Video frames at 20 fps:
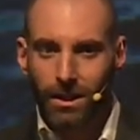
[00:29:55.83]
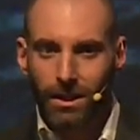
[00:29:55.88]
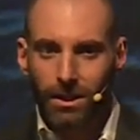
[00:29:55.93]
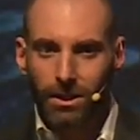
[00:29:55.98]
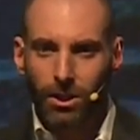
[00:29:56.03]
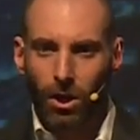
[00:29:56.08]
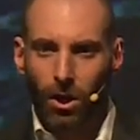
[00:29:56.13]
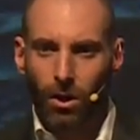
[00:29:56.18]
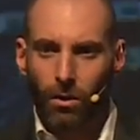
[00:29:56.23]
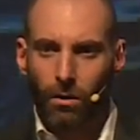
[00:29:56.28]

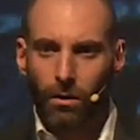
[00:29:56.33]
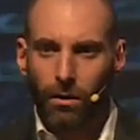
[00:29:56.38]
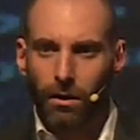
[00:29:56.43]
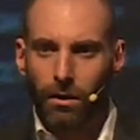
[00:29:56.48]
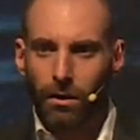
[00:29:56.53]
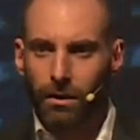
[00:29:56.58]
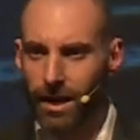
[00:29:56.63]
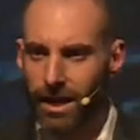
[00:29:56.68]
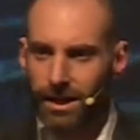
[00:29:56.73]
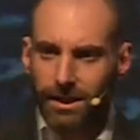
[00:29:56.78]
So
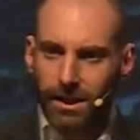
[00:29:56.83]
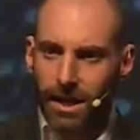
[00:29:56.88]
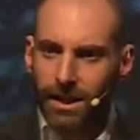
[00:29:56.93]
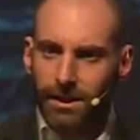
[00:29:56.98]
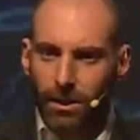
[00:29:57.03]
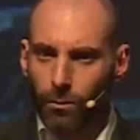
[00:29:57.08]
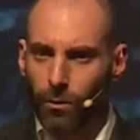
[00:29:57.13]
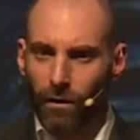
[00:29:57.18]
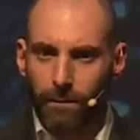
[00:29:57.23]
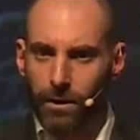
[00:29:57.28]
these things
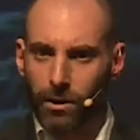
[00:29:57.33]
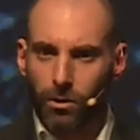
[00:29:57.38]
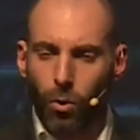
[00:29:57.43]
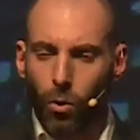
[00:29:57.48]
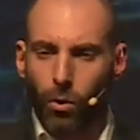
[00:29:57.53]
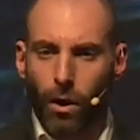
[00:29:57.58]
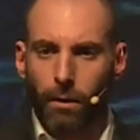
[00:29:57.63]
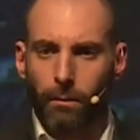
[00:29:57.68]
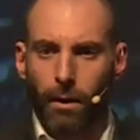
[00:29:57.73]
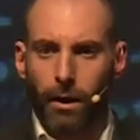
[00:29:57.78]
that we've been
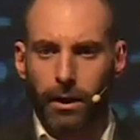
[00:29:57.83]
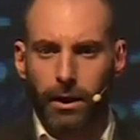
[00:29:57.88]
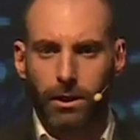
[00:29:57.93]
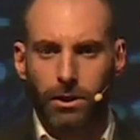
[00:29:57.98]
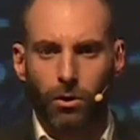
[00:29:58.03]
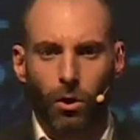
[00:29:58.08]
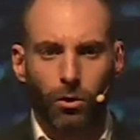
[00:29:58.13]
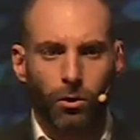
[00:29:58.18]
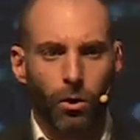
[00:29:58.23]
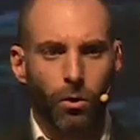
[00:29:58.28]
talking about is
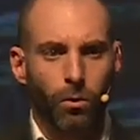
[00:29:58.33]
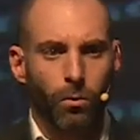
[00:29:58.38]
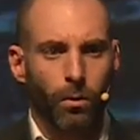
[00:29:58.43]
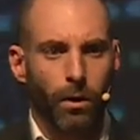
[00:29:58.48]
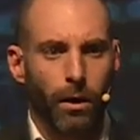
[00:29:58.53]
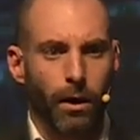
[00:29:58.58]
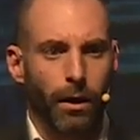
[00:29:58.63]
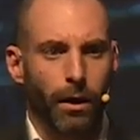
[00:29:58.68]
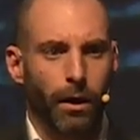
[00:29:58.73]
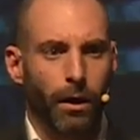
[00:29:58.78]
not
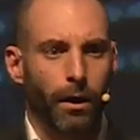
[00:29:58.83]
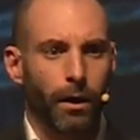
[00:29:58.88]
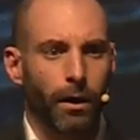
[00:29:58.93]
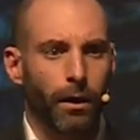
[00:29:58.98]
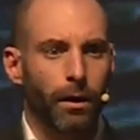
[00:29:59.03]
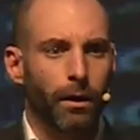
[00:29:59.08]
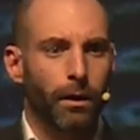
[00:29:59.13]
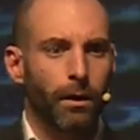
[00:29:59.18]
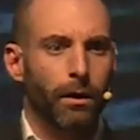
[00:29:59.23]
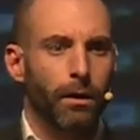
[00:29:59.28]

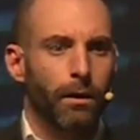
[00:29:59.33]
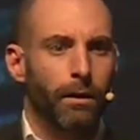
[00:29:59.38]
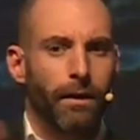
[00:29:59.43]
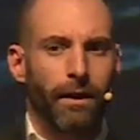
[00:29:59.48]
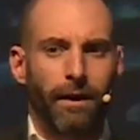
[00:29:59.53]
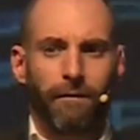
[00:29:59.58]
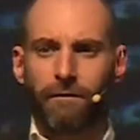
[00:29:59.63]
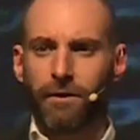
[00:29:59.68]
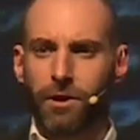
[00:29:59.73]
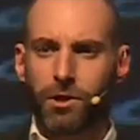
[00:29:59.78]
only
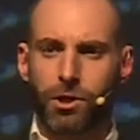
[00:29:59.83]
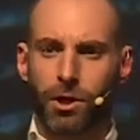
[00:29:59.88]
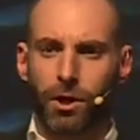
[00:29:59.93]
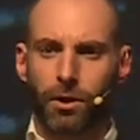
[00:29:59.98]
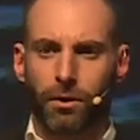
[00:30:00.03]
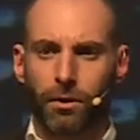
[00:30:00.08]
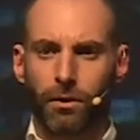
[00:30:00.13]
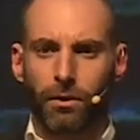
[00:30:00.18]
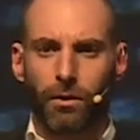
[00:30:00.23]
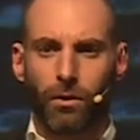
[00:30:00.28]
a
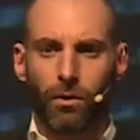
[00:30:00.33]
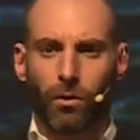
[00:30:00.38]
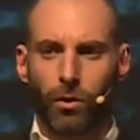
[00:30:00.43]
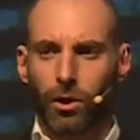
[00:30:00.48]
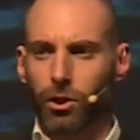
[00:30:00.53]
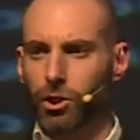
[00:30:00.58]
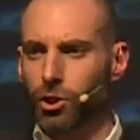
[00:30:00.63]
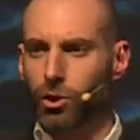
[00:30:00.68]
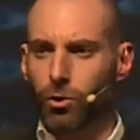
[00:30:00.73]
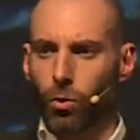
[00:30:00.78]
vision or a
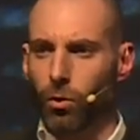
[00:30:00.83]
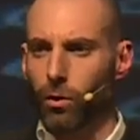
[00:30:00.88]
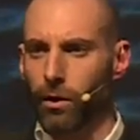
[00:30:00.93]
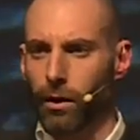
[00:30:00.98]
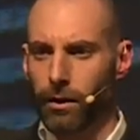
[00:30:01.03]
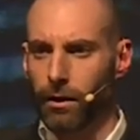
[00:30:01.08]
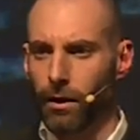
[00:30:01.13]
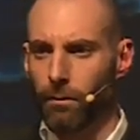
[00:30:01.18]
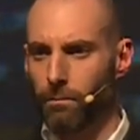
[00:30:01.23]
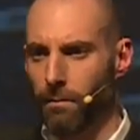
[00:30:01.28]
story
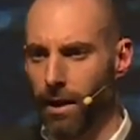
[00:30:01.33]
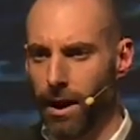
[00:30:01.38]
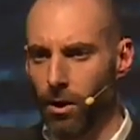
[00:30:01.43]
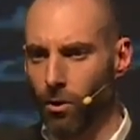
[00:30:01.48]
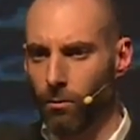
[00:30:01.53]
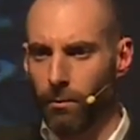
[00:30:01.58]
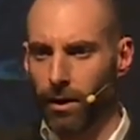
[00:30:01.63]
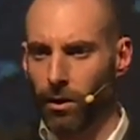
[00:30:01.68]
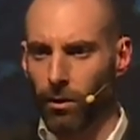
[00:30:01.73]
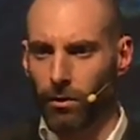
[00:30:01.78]
that may or
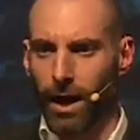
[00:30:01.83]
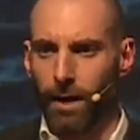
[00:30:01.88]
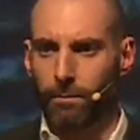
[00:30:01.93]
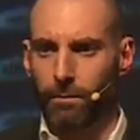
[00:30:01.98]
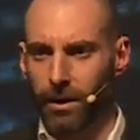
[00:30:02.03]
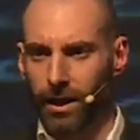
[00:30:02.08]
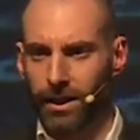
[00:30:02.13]
may not happen.